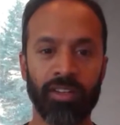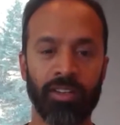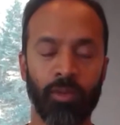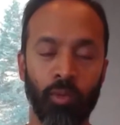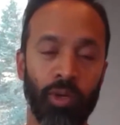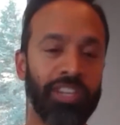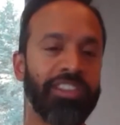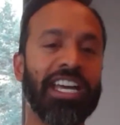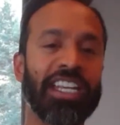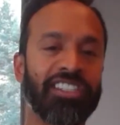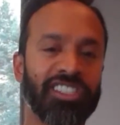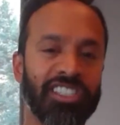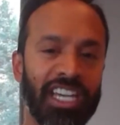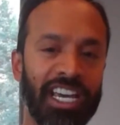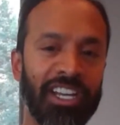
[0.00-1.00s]
with that
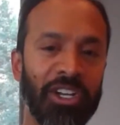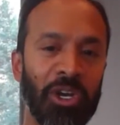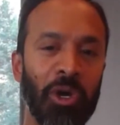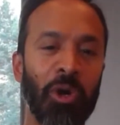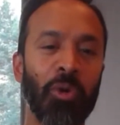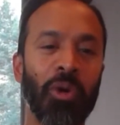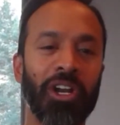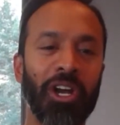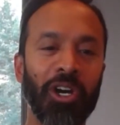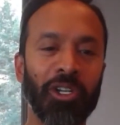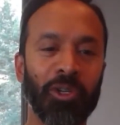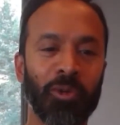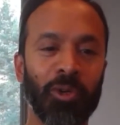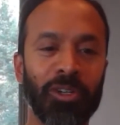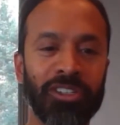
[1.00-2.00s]
said, what are the
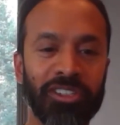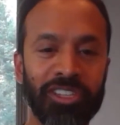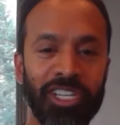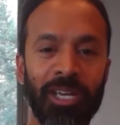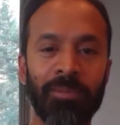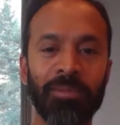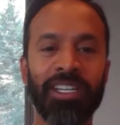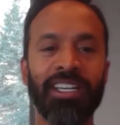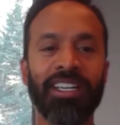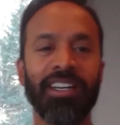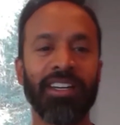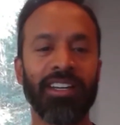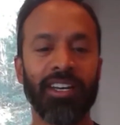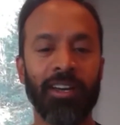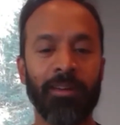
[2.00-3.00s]
rules of thumb?
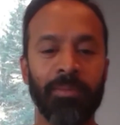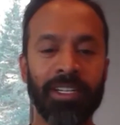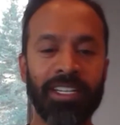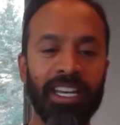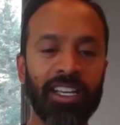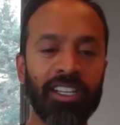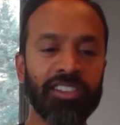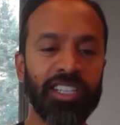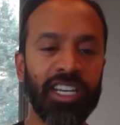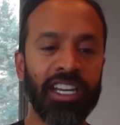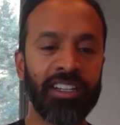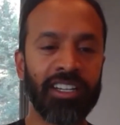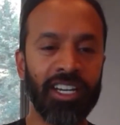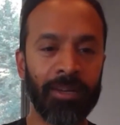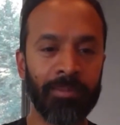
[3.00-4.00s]
Mikhail, and
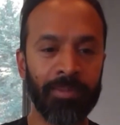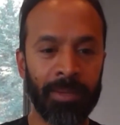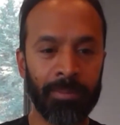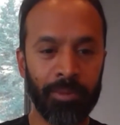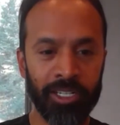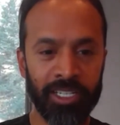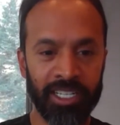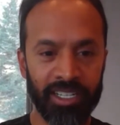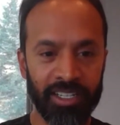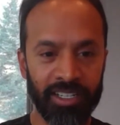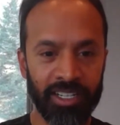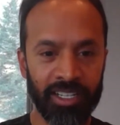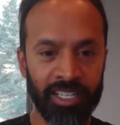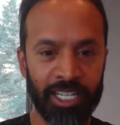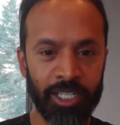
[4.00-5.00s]
I'm putting,
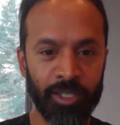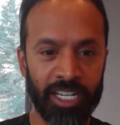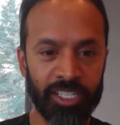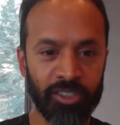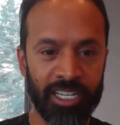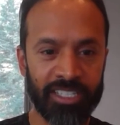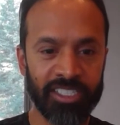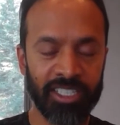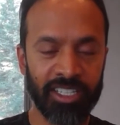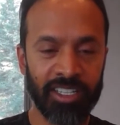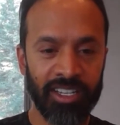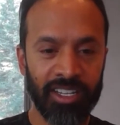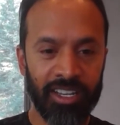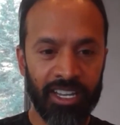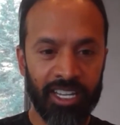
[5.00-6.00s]
a lot of you guys are asking
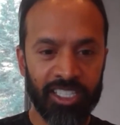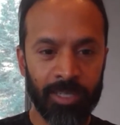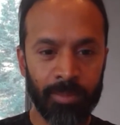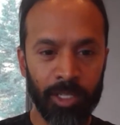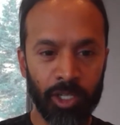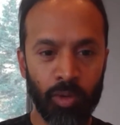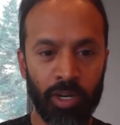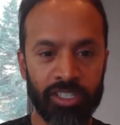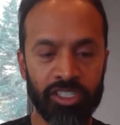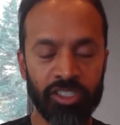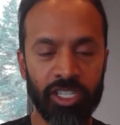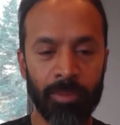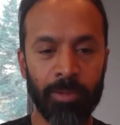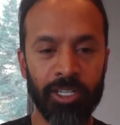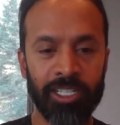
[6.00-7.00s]
similar questions.
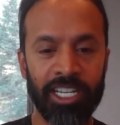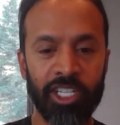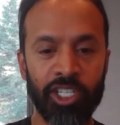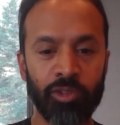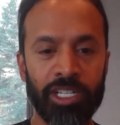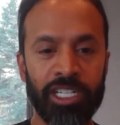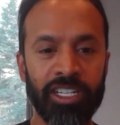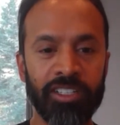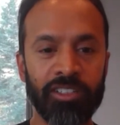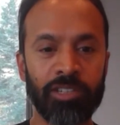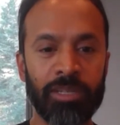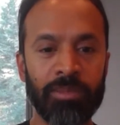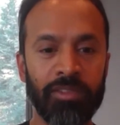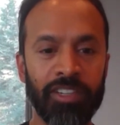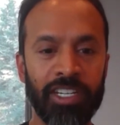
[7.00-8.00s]
I'm putting in Dream
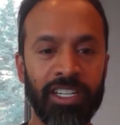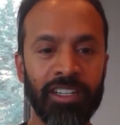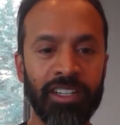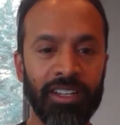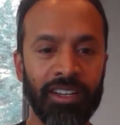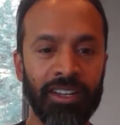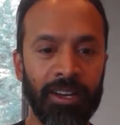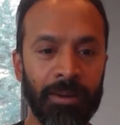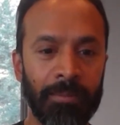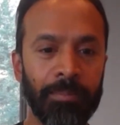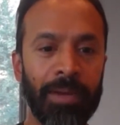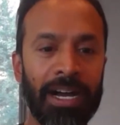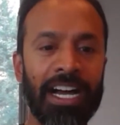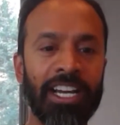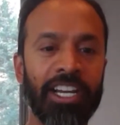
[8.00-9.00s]
Navin
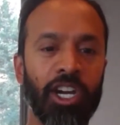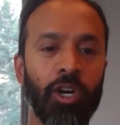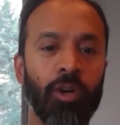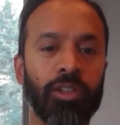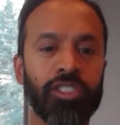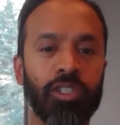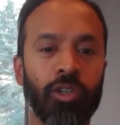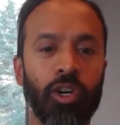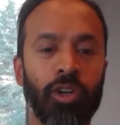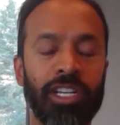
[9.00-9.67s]
bio. So go to